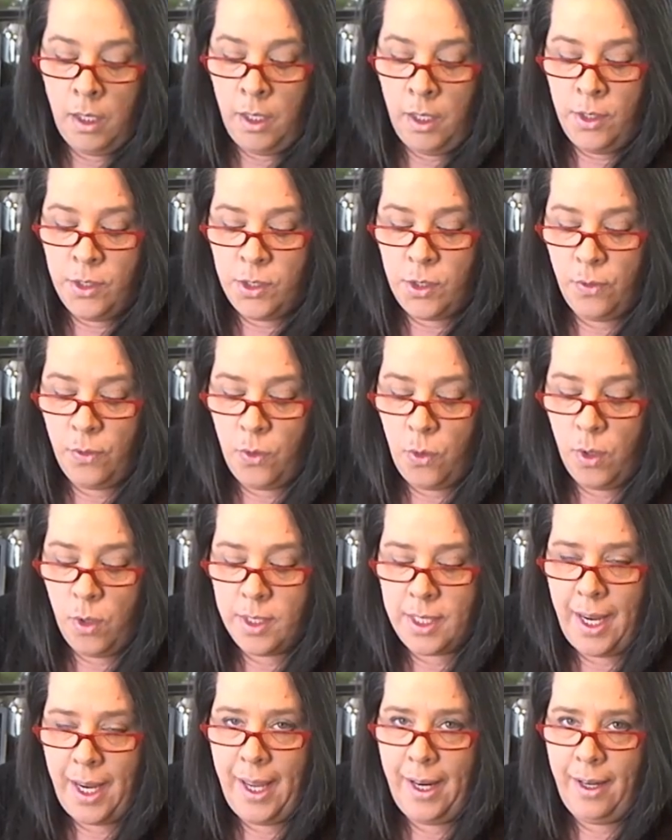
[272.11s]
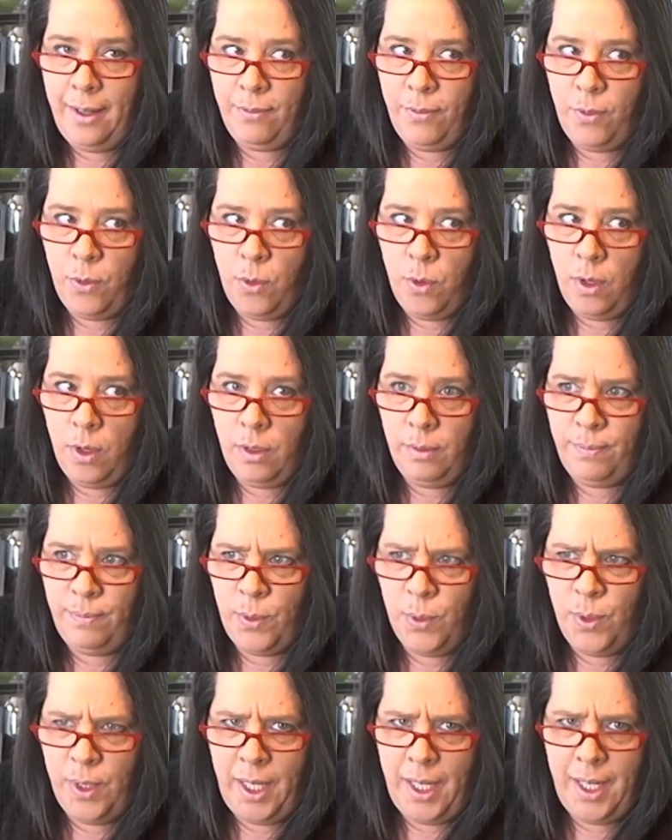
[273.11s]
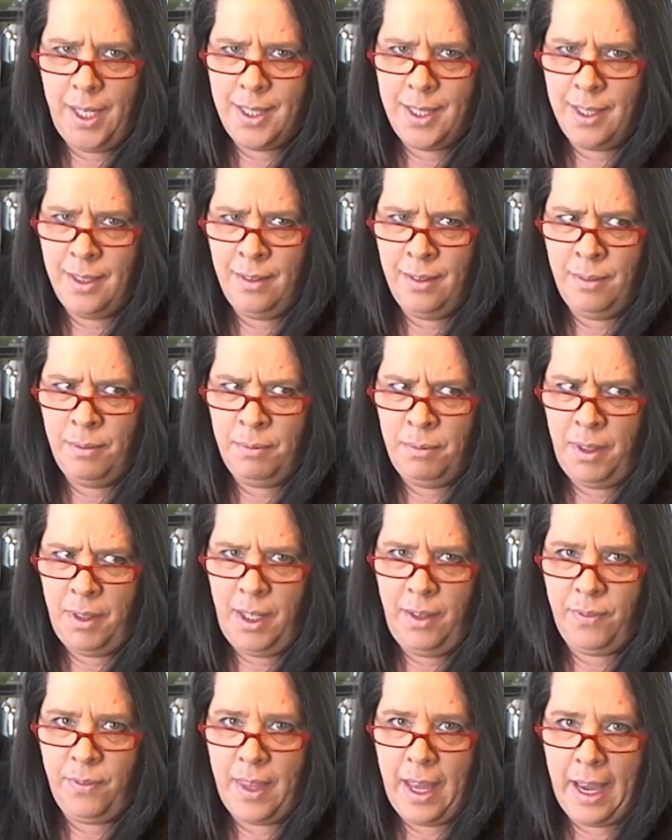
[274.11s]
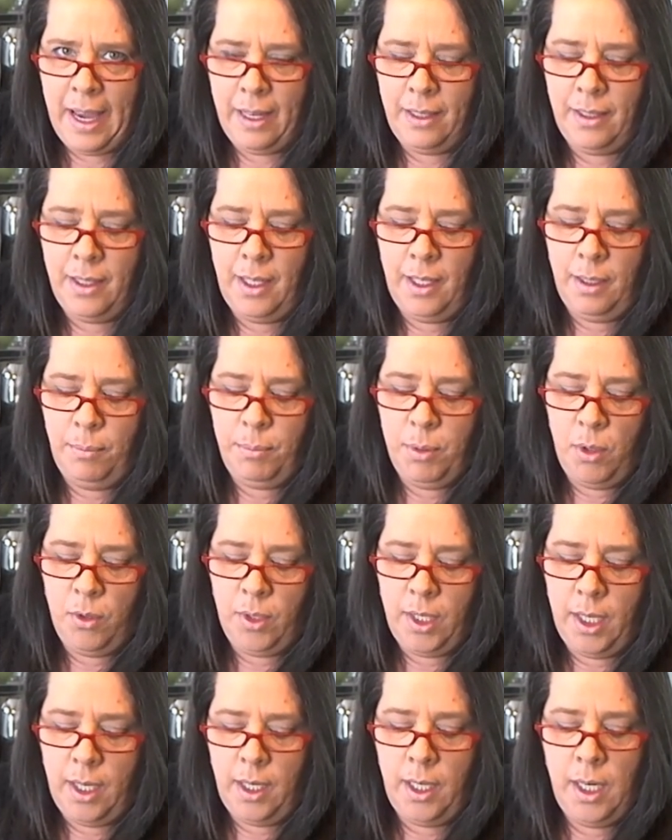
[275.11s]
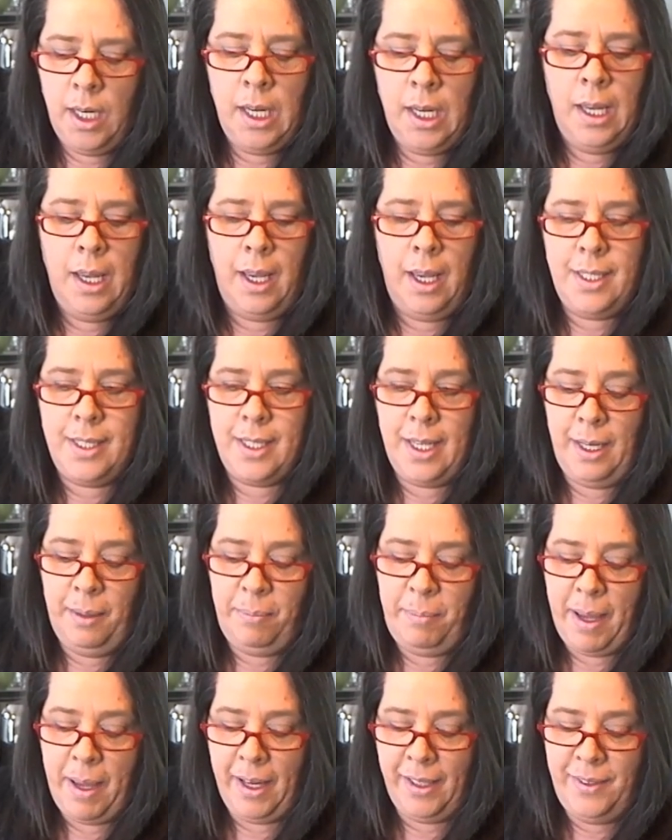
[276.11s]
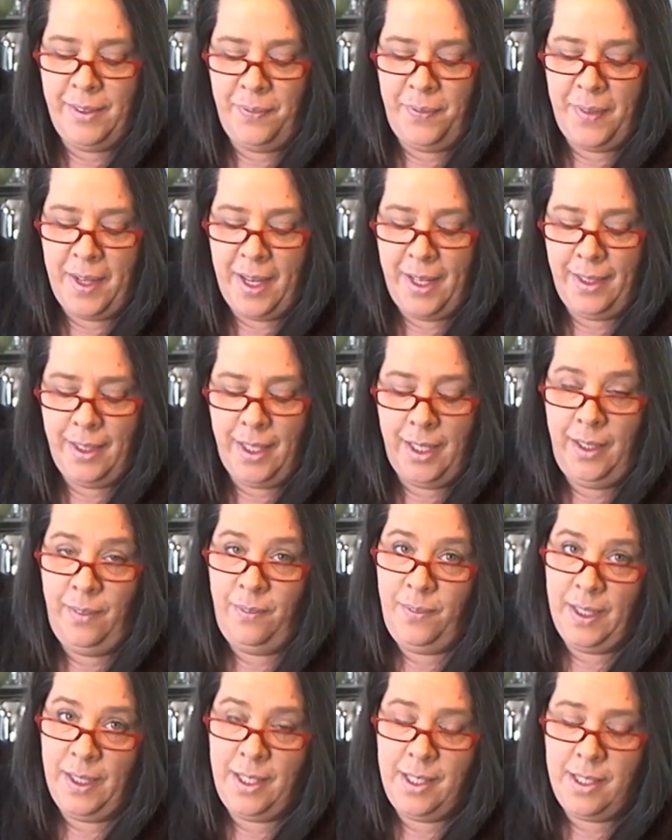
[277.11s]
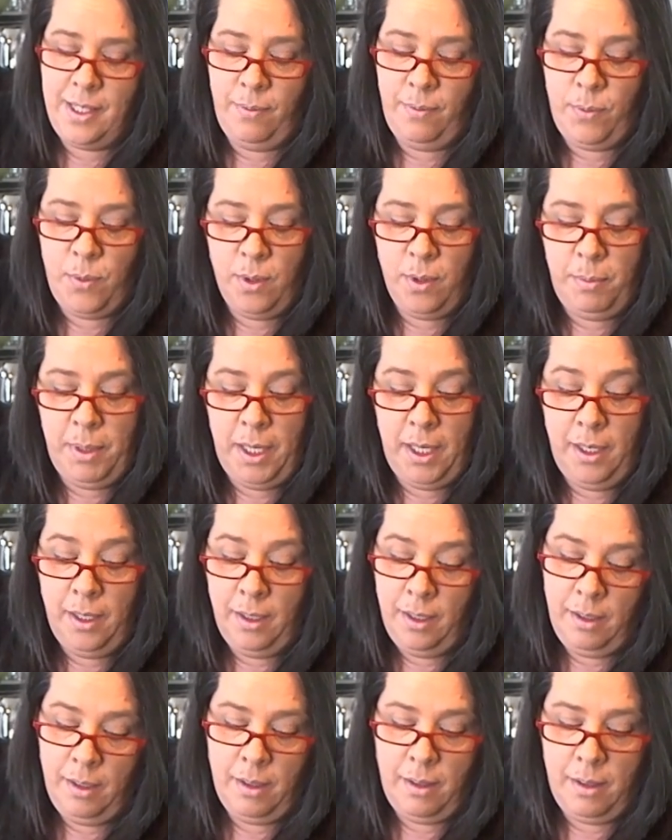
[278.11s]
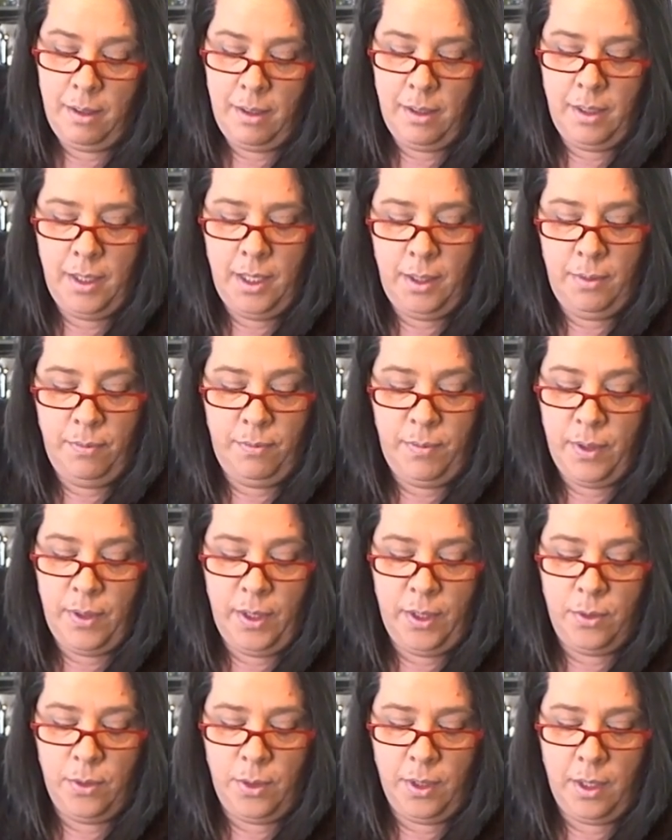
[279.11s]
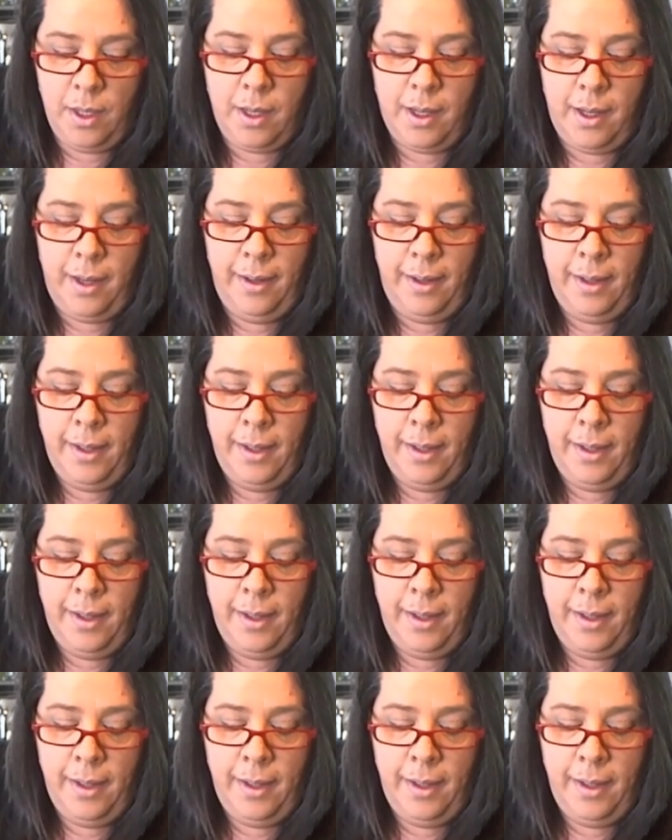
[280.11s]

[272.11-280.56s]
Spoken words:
So, of course, I had it for 4 days, if that, and I broke it. I sent it back to Vent, and he fixed it for me. Very cool guy.